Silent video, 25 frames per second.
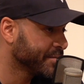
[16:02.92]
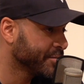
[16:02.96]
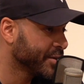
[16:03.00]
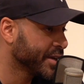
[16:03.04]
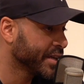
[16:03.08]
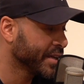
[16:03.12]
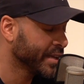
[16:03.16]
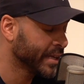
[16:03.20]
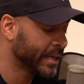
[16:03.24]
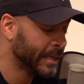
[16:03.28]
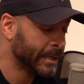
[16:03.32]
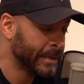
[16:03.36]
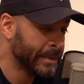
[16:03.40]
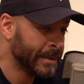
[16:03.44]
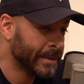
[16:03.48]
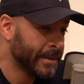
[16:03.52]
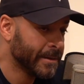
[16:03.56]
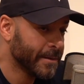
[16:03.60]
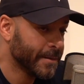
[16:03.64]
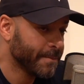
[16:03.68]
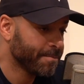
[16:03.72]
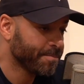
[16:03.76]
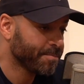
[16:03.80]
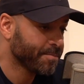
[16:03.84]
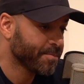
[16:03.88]
and we
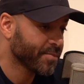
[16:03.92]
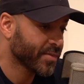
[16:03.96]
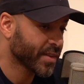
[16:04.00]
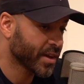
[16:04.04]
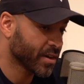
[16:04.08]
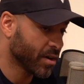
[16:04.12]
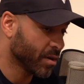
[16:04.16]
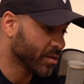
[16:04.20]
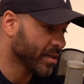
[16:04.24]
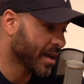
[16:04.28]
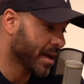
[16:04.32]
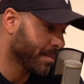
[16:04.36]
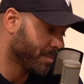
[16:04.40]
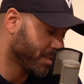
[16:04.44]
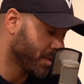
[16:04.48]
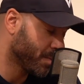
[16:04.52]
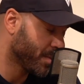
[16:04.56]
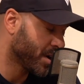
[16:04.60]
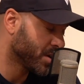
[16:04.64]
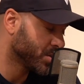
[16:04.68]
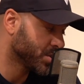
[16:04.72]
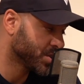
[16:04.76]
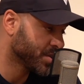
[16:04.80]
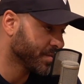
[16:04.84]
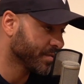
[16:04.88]
got that
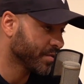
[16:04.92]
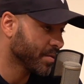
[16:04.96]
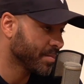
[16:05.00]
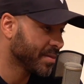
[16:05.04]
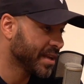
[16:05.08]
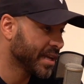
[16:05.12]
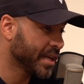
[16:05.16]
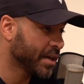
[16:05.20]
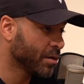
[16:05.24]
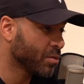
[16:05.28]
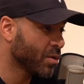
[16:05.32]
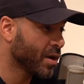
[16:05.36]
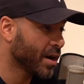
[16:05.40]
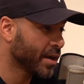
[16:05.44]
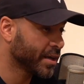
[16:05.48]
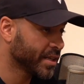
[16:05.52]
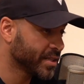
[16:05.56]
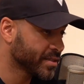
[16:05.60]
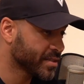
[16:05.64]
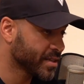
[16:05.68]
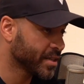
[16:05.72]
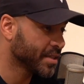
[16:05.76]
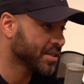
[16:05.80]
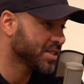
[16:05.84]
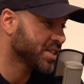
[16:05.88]
promotion from League One
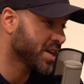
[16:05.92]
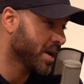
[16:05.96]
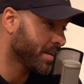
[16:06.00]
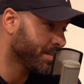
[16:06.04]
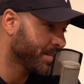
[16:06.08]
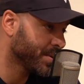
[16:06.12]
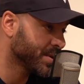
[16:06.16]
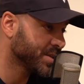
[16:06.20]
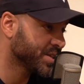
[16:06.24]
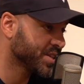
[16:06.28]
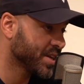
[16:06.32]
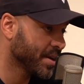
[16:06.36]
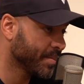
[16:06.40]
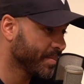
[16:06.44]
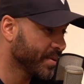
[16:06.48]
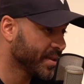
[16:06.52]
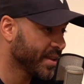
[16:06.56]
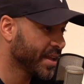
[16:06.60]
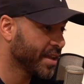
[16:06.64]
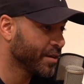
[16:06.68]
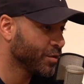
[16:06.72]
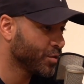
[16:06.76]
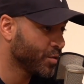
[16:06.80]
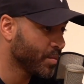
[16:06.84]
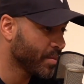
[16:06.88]
into the Championship, and
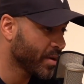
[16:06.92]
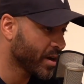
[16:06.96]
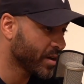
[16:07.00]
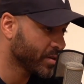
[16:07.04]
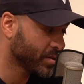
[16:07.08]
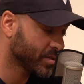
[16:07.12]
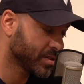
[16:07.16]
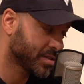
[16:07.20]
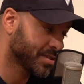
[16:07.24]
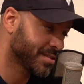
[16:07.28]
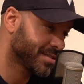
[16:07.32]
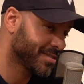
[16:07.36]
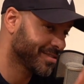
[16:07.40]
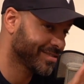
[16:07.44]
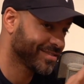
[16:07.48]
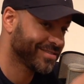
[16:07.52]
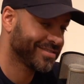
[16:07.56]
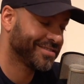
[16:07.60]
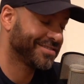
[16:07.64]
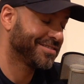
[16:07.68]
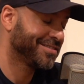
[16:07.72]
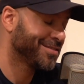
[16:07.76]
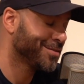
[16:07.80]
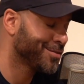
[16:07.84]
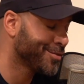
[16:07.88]
then almost
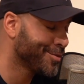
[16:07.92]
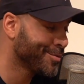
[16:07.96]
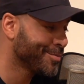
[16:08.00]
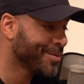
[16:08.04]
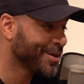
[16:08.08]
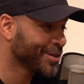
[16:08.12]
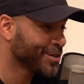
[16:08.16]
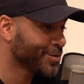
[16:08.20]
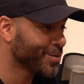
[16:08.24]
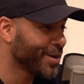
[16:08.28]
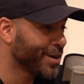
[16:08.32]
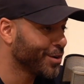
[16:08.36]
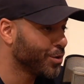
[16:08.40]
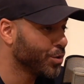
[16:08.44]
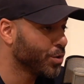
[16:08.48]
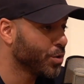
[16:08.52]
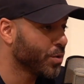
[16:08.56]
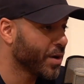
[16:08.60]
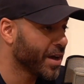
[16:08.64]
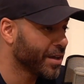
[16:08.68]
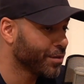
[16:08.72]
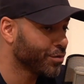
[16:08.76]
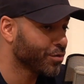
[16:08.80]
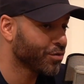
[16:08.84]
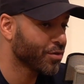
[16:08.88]
went all the
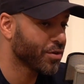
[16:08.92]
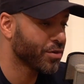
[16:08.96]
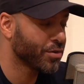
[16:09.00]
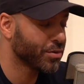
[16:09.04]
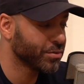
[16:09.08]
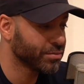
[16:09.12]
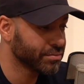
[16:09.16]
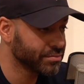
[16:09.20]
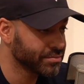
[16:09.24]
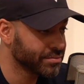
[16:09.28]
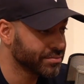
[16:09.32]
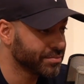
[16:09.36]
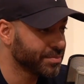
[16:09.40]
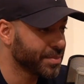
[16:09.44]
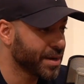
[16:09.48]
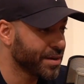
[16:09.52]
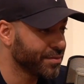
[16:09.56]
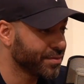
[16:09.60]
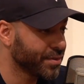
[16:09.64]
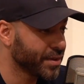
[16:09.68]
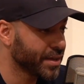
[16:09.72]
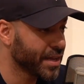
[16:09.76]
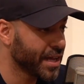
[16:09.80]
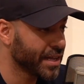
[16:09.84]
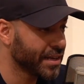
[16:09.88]
way through,
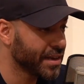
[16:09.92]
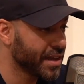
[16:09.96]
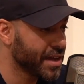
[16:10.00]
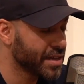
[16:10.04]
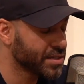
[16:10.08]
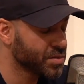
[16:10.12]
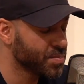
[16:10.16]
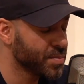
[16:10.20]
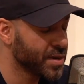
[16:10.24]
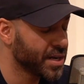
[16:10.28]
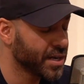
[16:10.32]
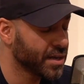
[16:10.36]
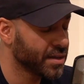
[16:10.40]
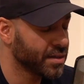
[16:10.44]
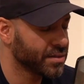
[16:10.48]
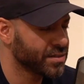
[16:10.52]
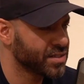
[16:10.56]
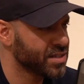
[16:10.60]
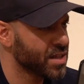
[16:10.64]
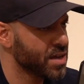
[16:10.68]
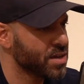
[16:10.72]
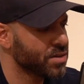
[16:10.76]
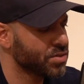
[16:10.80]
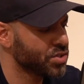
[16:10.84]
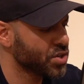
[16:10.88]
but for that last minute goal
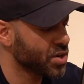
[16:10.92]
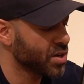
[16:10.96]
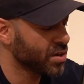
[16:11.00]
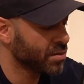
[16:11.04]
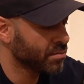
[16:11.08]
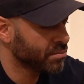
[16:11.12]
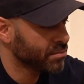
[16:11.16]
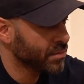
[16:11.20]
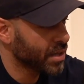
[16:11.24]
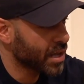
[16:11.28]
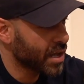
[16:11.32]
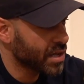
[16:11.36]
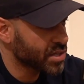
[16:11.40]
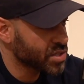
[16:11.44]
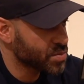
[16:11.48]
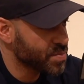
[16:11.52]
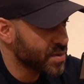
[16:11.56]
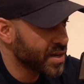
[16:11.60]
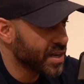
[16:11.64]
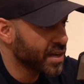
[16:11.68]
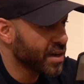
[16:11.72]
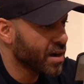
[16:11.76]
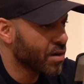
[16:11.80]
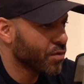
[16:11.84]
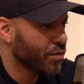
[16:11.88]

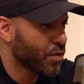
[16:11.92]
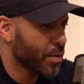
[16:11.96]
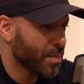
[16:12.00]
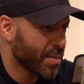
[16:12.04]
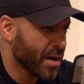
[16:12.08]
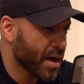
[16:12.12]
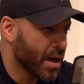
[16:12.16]
for